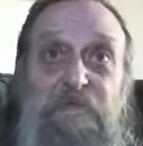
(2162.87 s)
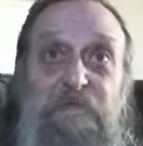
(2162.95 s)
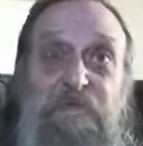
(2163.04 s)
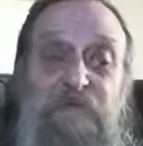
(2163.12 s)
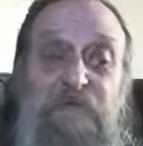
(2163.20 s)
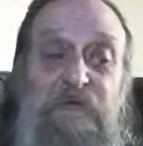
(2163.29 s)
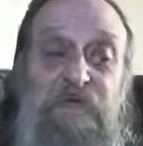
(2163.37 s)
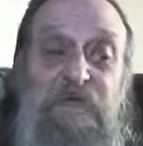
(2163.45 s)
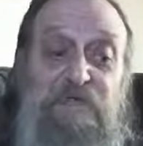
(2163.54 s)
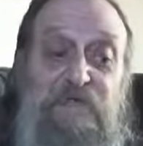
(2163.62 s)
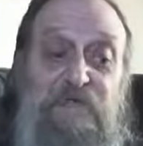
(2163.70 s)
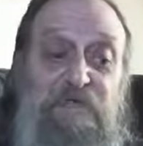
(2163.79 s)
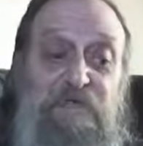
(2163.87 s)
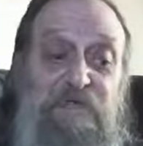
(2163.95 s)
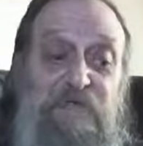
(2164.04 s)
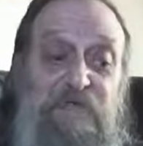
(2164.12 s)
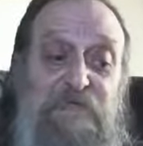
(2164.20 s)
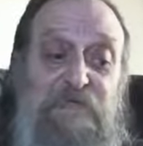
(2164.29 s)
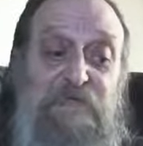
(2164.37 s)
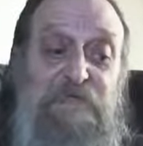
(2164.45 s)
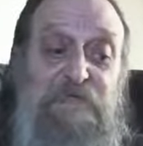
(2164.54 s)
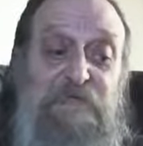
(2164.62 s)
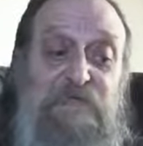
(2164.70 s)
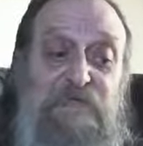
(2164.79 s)
there's evidence of
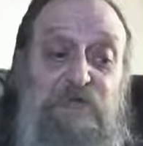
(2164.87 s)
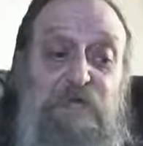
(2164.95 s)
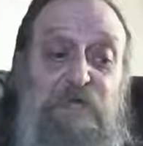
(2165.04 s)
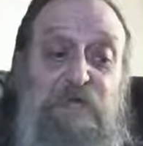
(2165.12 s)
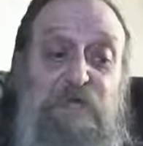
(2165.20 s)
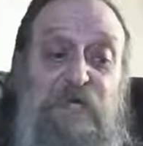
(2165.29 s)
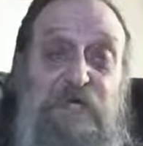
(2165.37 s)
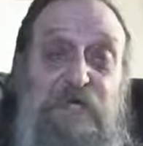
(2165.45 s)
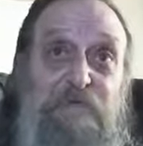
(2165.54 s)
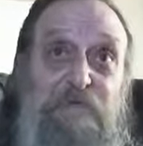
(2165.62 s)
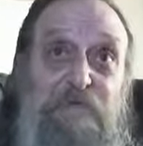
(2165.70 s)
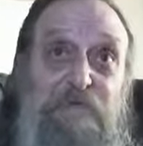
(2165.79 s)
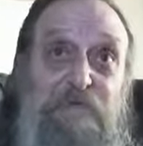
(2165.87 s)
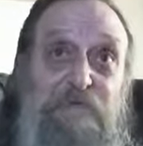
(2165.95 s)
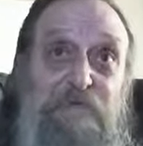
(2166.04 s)
true believers